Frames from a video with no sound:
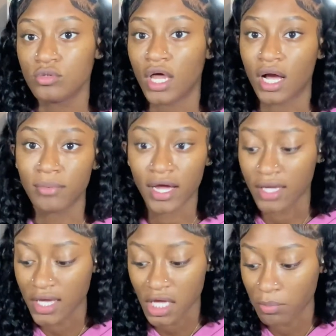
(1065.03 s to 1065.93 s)
Like, I'm not
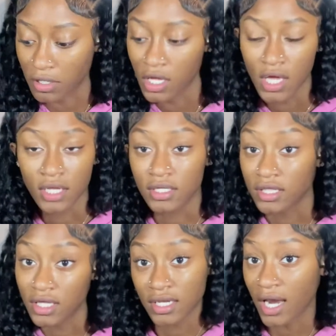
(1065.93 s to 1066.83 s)
gatekeeping
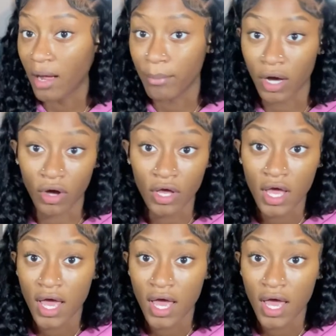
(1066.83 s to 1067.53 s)
nothing that I bought.